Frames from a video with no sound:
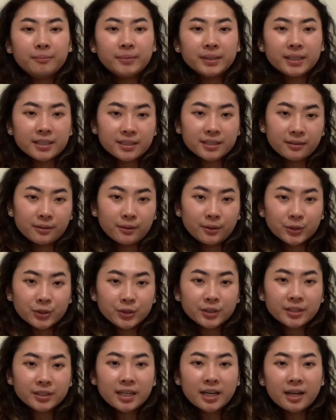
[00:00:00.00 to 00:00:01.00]
because of culture
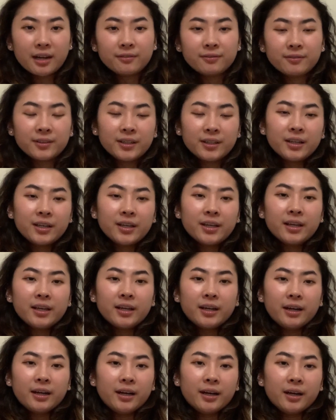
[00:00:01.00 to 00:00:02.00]
stuff.
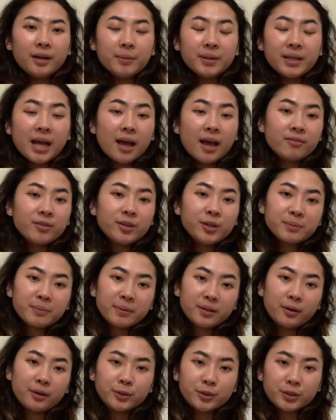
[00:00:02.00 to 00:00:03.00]
And having as my
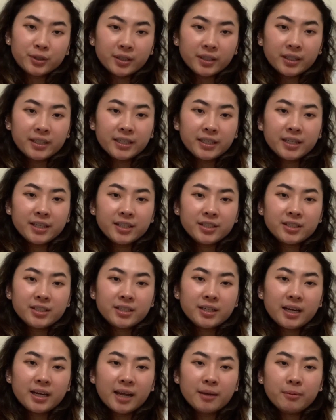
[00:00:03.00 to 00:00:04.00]
culture
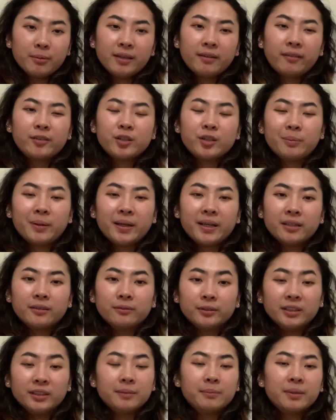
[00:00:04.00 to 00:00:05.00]
lineage, I believe OG played a
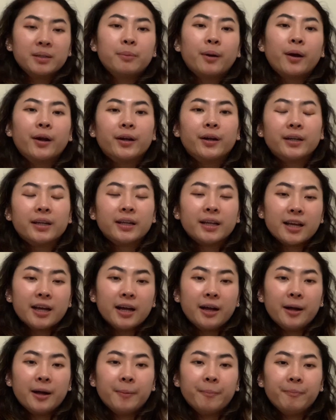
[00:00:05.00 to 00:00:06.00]
really big part
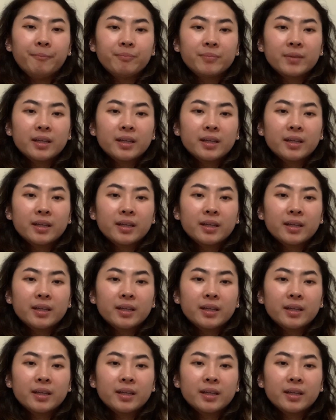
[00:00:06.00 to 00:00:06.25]
in